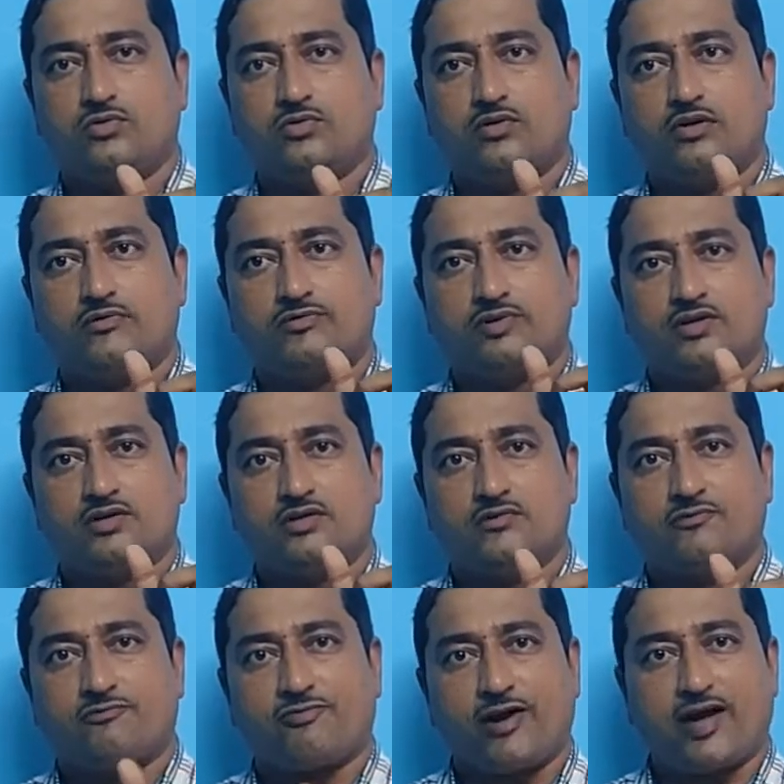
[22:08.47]
if the
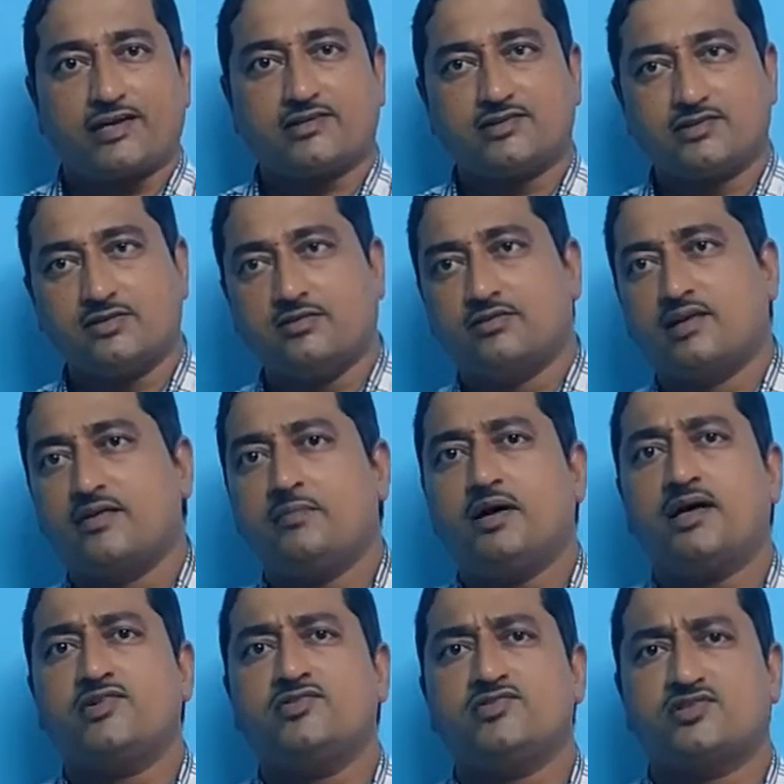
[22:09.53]
fact
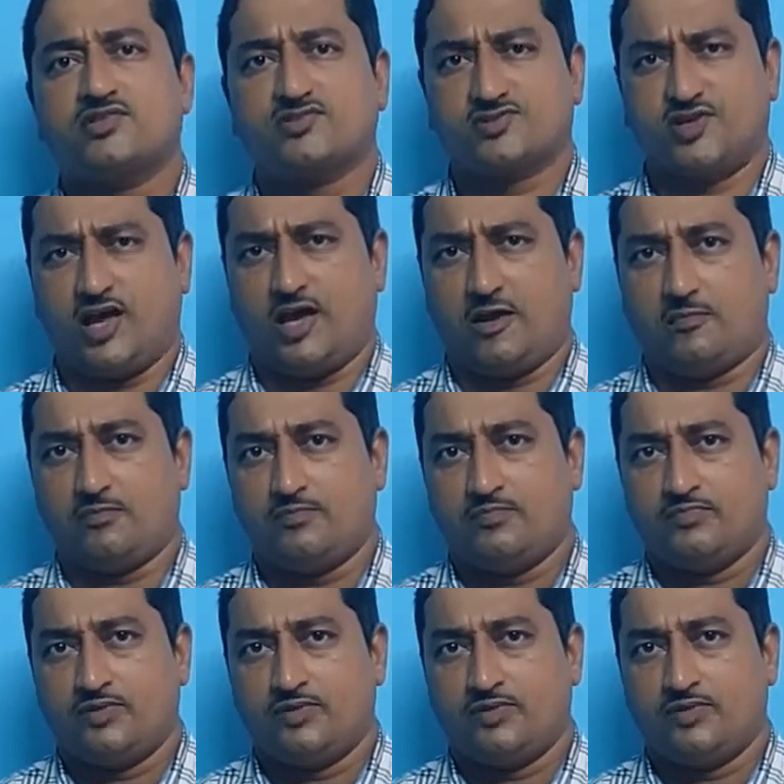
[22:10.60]
remains the same,